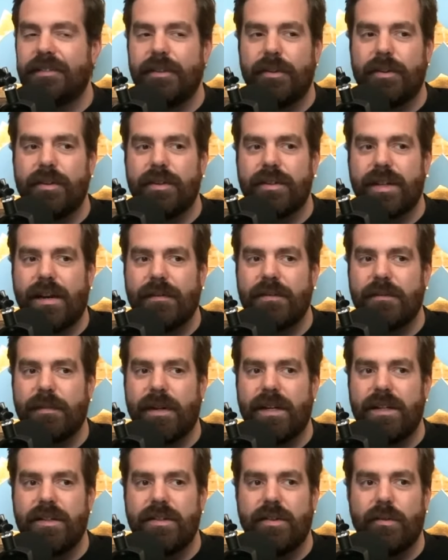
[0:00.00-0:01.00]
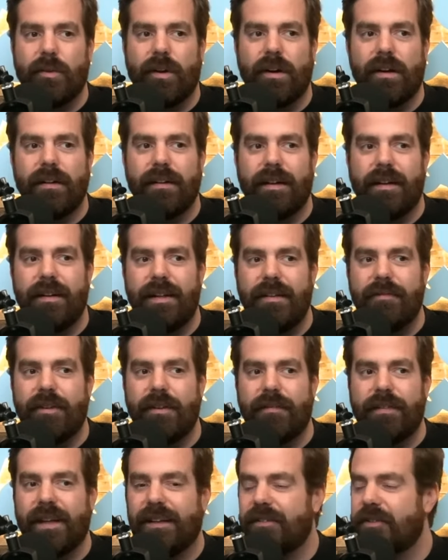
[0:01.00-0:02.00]
You can just have as many as you want. And even
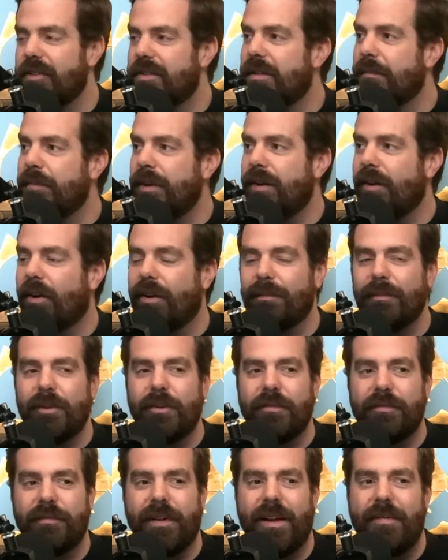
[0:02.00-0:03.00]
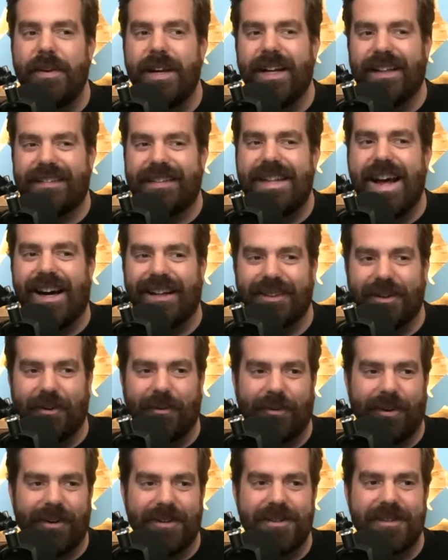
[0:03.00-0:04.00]
if that's just a PR move, maybe it's not the
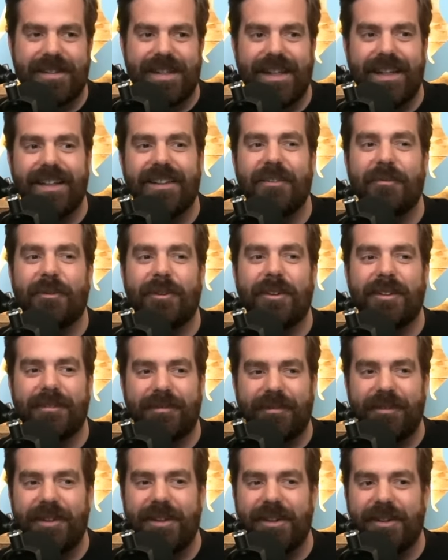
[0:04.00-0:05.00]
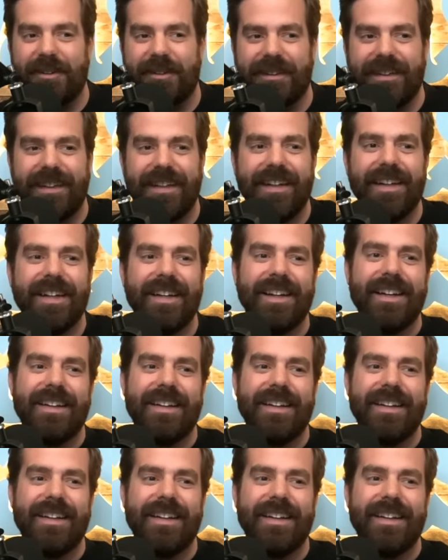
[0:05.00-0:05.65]
worst thing in the world for you. Right.